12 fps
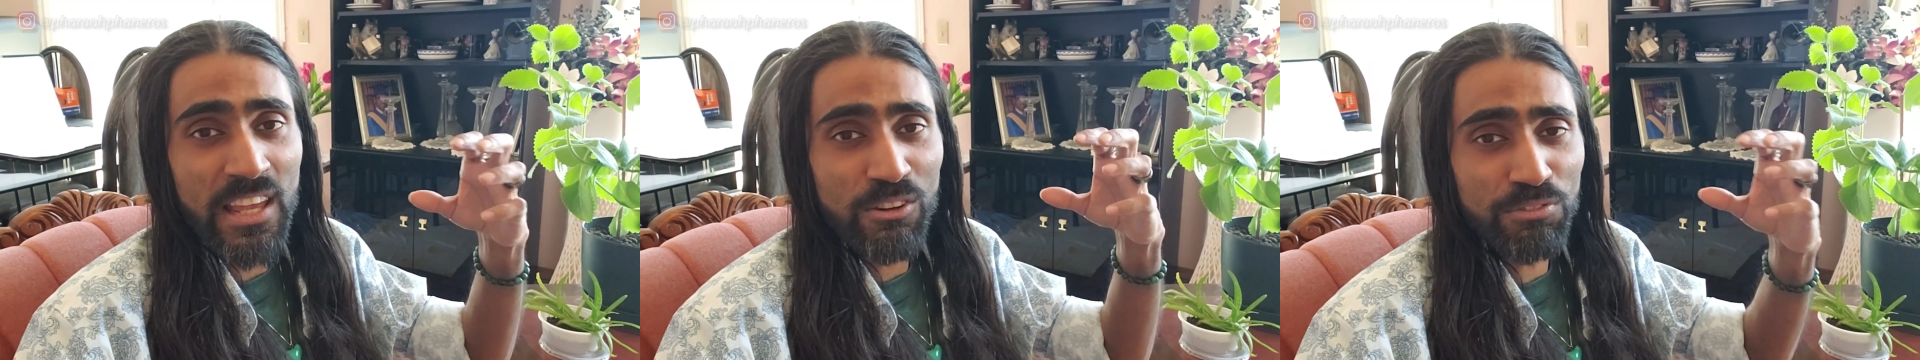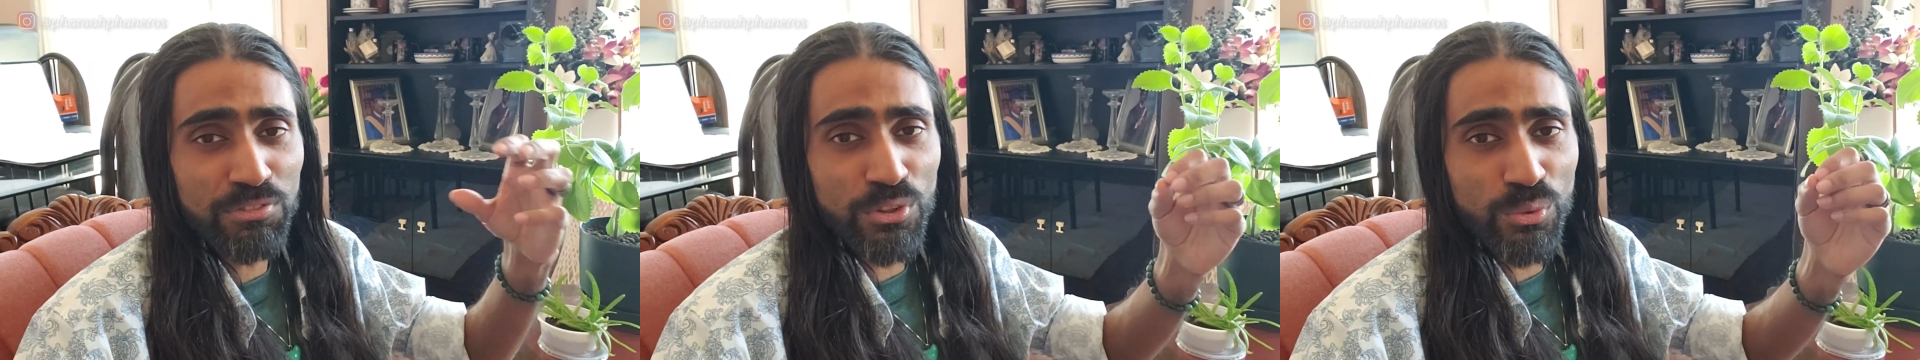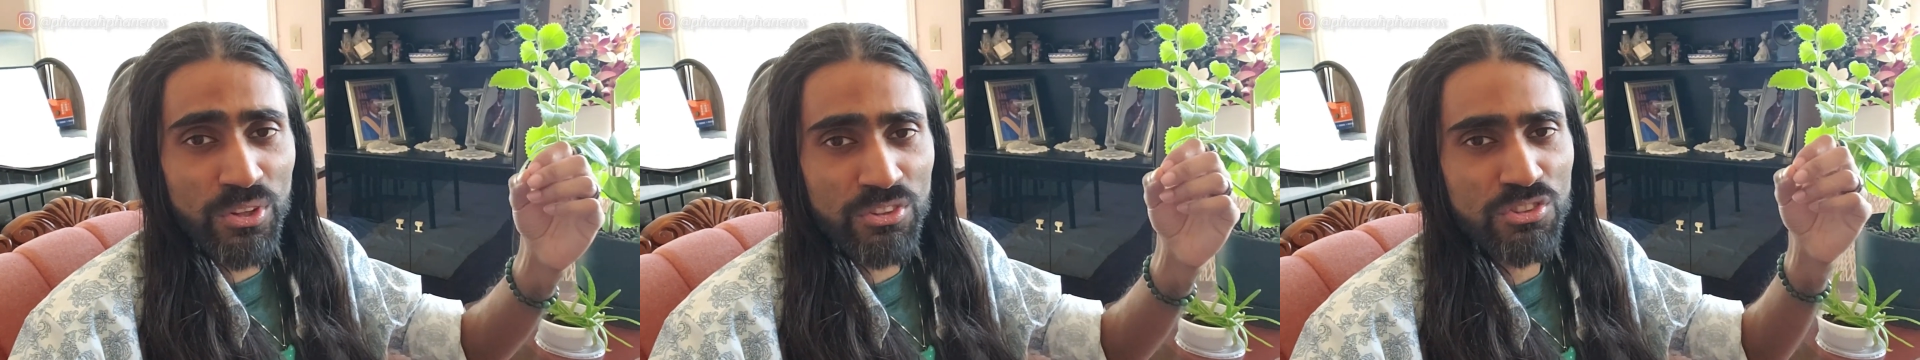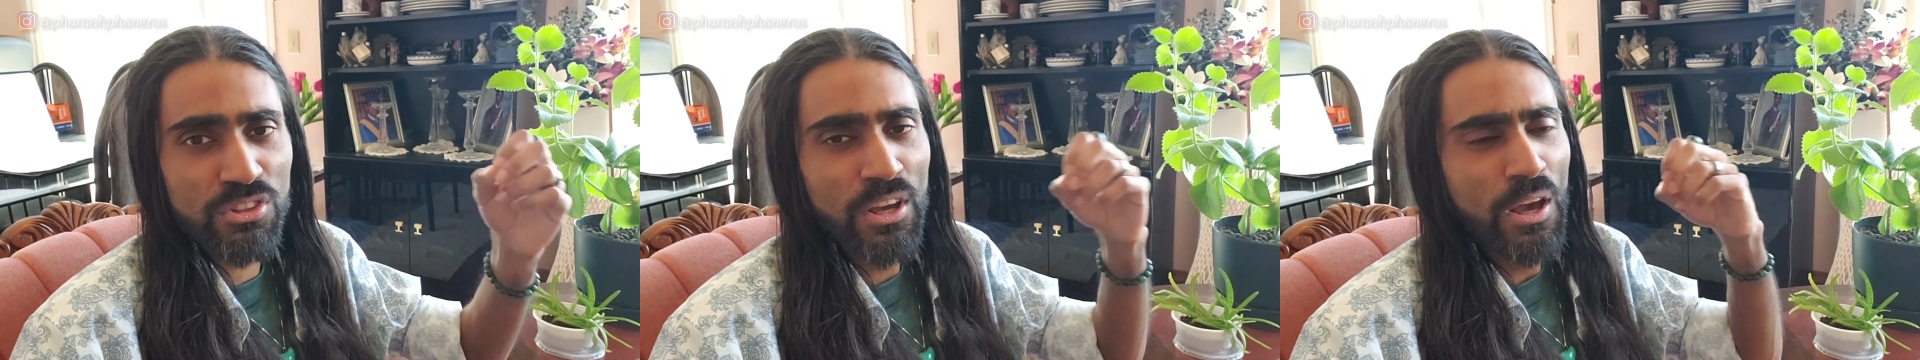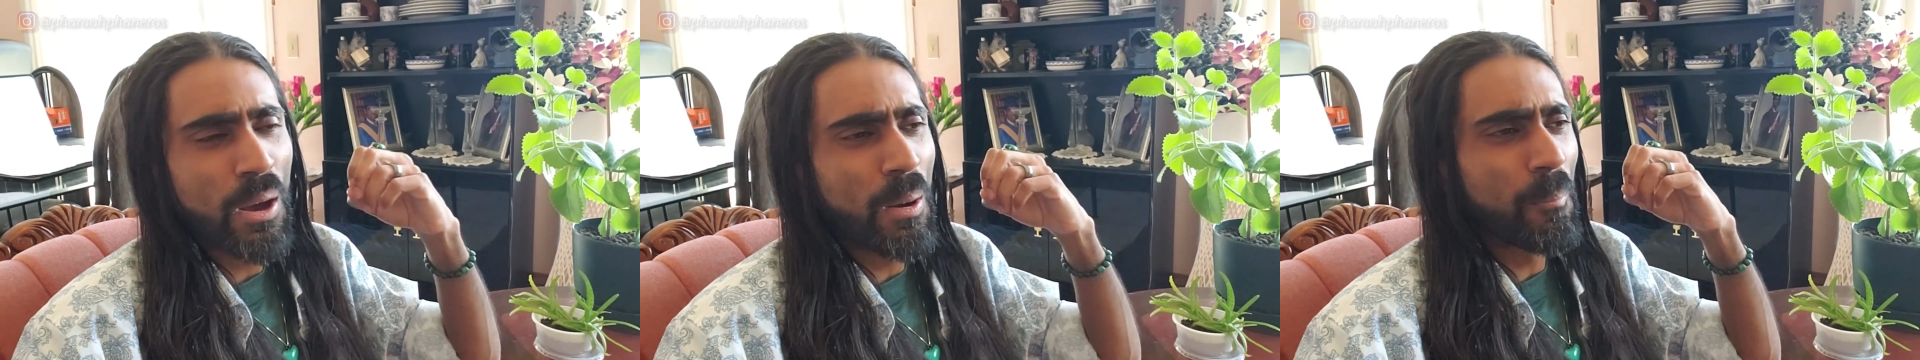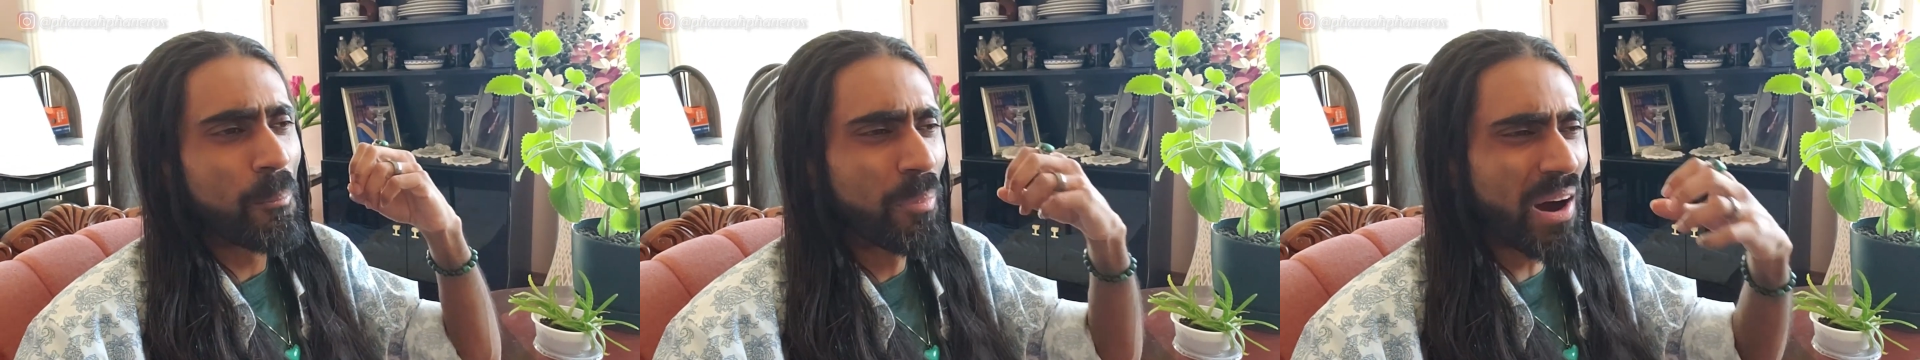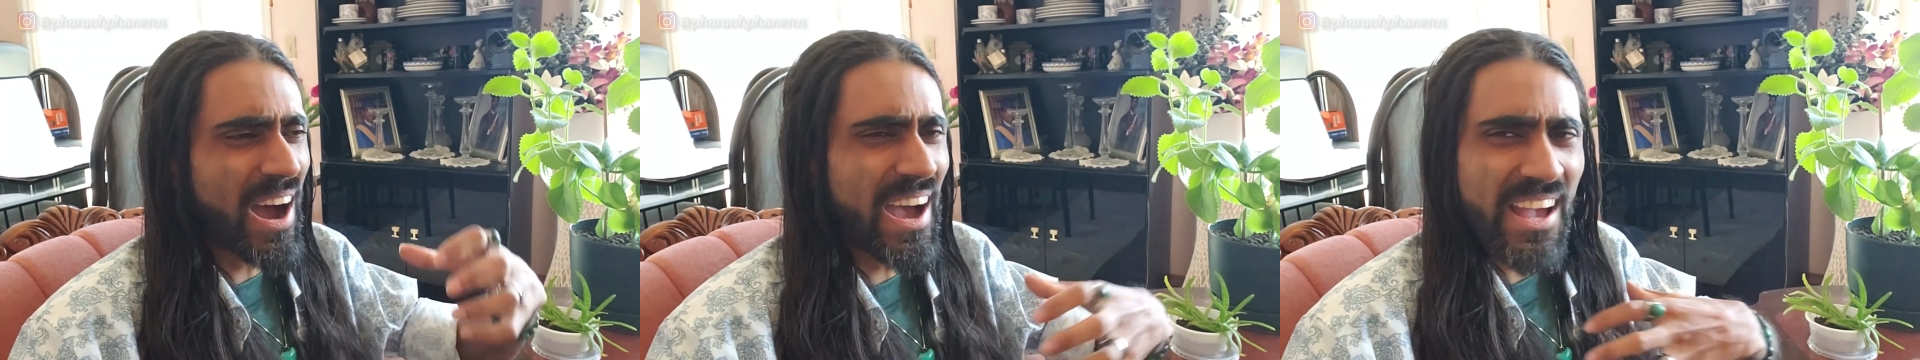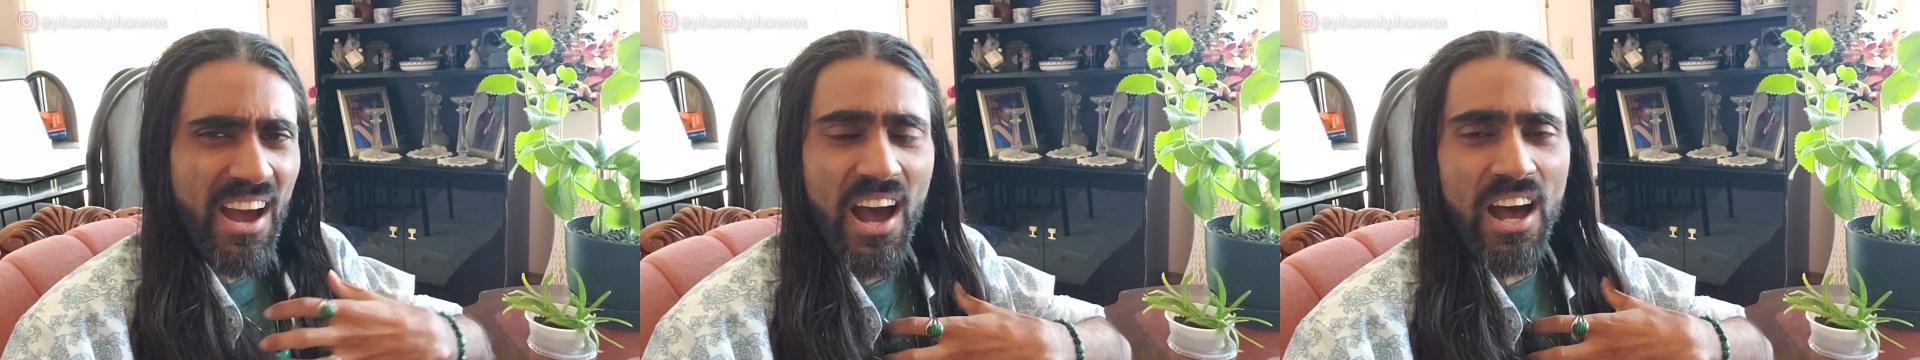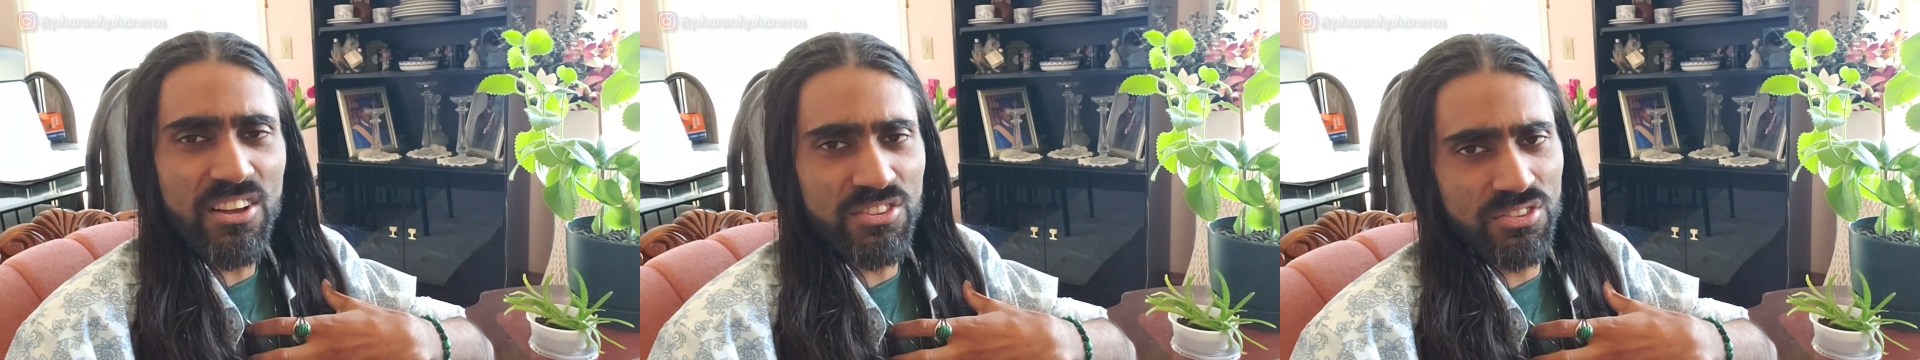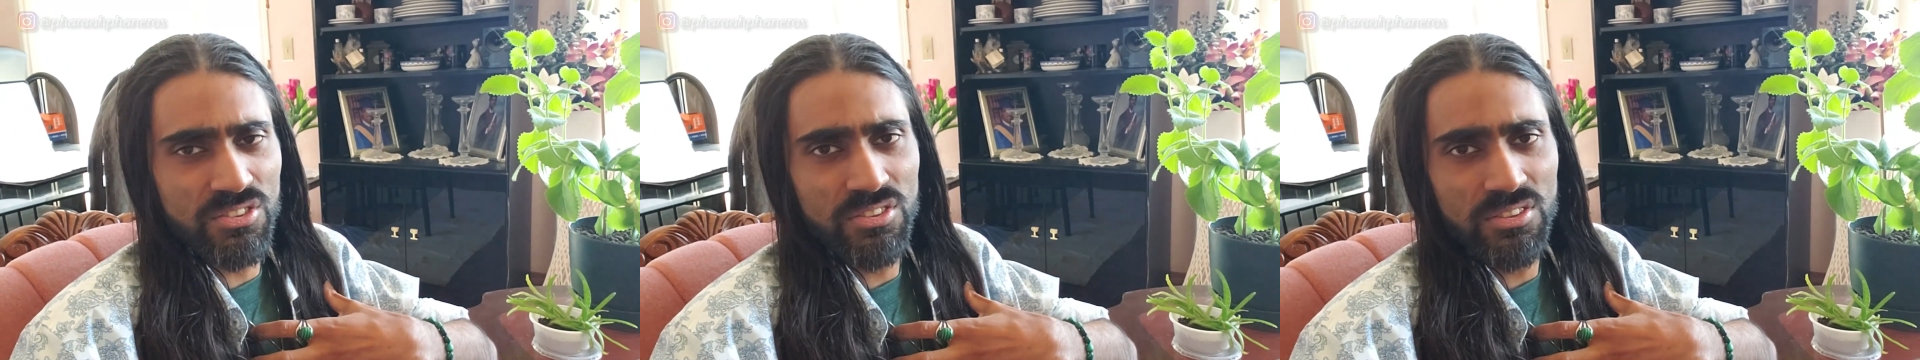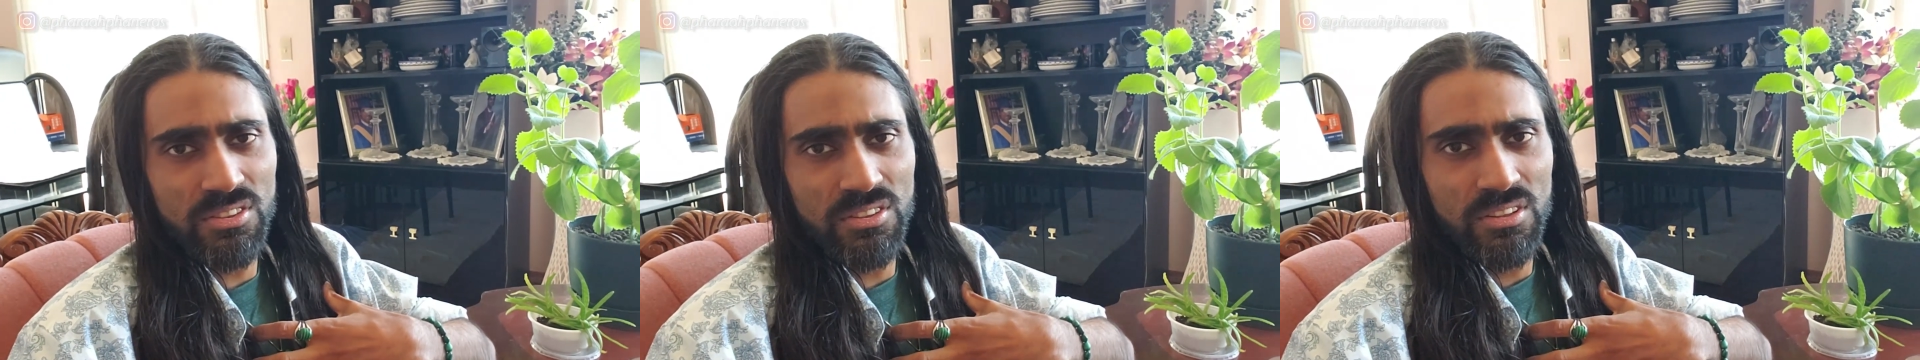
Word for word: influenced by us,